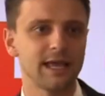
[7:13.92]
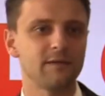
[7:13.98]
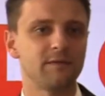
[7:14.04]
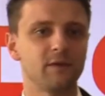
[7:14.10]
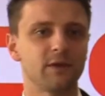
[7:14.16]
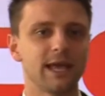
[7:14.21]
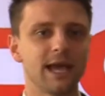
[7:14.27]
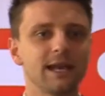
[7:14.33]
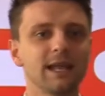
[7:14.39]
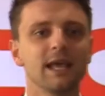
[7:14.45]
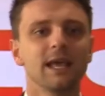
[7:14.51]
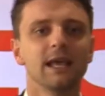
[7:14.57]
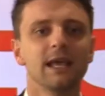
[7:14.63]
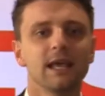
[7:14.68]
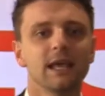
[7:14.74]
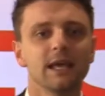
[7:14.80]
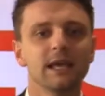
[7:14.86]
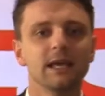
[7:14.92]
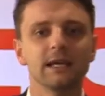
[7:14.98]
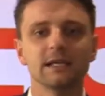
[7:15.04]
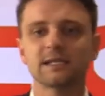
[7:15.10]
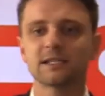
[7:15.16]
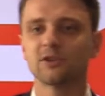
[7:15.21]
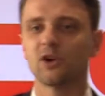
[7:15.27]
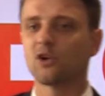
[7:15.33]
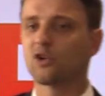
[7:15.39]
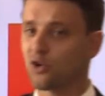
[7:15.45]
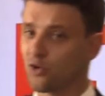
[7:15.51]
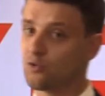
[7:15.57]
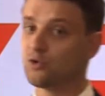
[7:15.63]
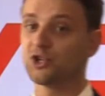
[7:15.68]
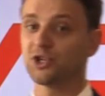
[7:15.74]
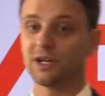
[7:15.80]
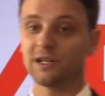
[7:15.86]
day, if you can, is so
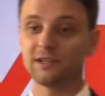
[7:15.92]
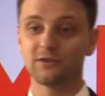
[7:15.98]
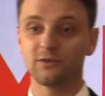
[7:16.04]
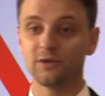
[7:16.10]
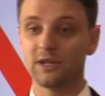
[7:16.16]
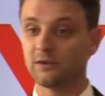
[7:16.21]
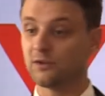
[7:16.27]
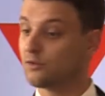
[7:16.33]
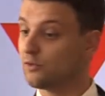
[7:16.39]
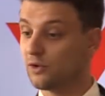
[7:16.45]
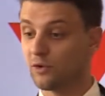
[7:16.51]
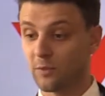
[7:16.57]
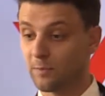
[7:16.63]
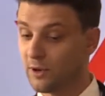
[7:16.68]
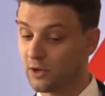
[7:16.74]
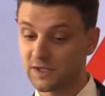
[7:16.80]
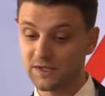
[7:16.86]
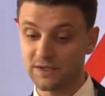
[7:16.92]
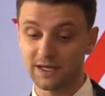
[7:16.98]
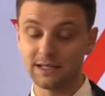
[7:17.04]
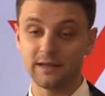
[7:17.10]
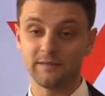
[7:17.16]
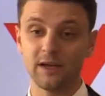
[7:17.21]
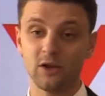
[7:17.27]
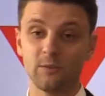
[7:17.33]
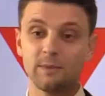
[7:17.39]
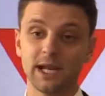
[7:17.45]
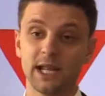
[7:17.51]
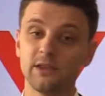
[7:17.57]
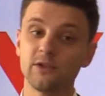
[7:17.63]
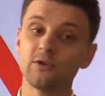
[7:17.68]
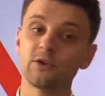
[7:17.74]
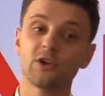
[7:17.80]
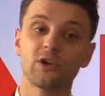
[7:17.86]
crucial to your personal
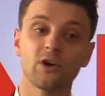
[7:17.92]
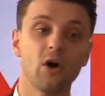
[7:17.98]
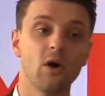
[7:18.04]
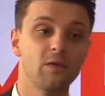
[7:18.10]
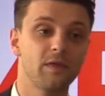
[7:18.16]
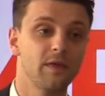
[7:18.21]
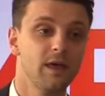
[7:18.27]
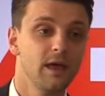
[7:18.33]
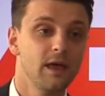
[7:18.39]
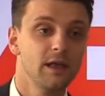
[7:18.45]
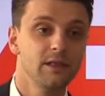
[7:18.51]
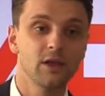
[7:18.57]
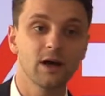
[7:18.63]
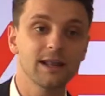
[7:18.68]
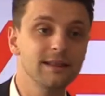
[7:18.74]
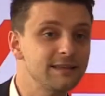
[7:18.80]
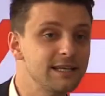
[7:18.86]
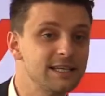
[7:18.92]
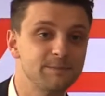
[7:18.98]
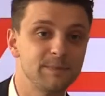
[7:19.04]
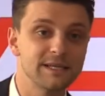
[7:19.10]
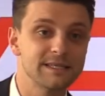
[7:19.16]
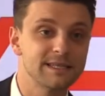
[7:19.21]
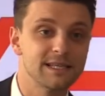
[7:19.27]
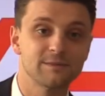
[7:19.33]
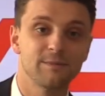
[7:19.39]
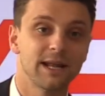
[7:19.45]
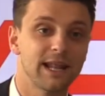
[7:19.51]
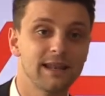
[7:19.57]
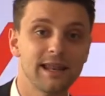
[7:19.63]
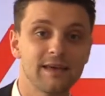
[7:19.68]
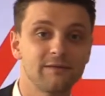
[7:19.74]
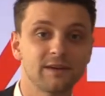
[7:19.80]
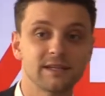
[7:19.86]
development and your growth, not in this business,
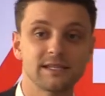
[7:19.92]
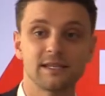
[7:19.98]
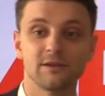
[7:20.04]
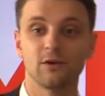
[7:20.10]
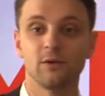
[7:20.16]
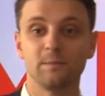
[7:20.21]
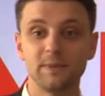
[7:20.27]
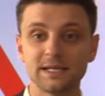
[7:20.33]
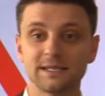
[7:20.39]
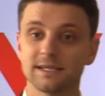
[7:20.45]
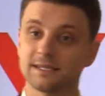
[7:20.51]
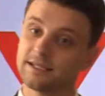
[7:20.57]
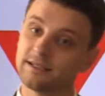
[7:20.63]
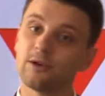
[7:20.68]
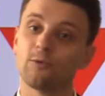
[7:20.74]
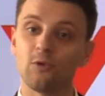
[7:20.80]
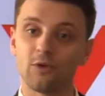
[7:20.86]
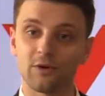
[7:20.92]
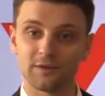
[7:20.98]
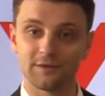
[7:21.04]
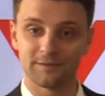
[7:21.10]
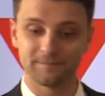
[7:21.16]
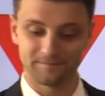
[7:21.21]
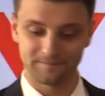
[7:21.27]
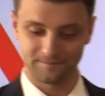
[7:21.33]
but in every single business in the world.